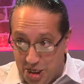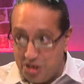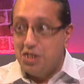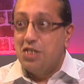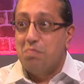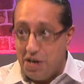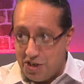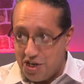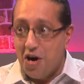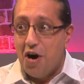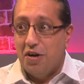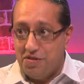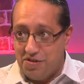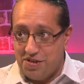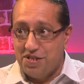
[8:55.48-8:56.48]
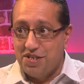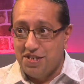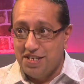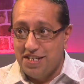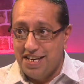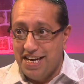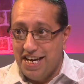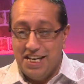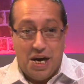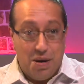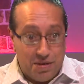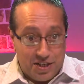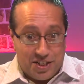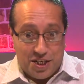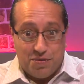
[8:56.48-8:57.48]
this is my chance. And
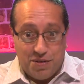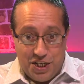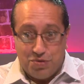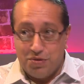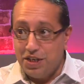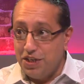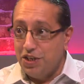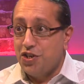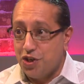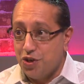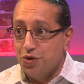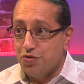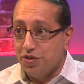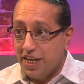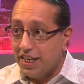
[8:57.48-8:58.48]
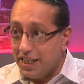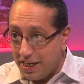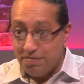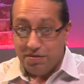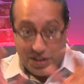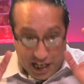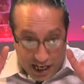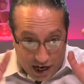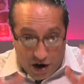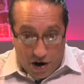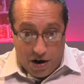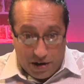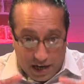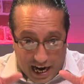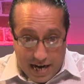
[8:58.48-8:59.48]
I'm going to tell each one of these children that they
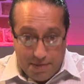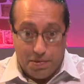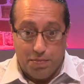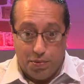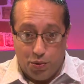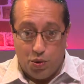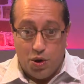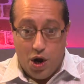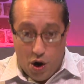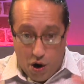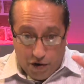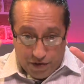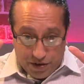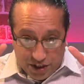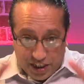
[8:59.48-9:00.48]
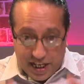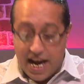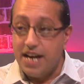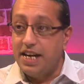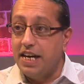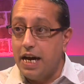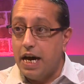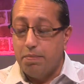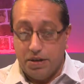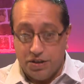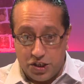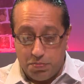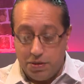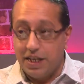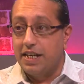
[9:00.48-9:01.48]
are capable of standing up
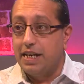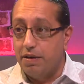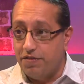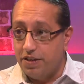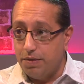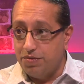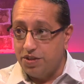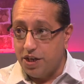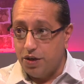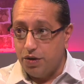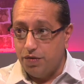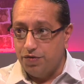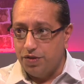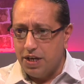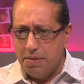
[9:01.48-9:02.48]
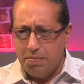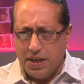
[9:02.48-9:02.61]
and speaking up for themselves.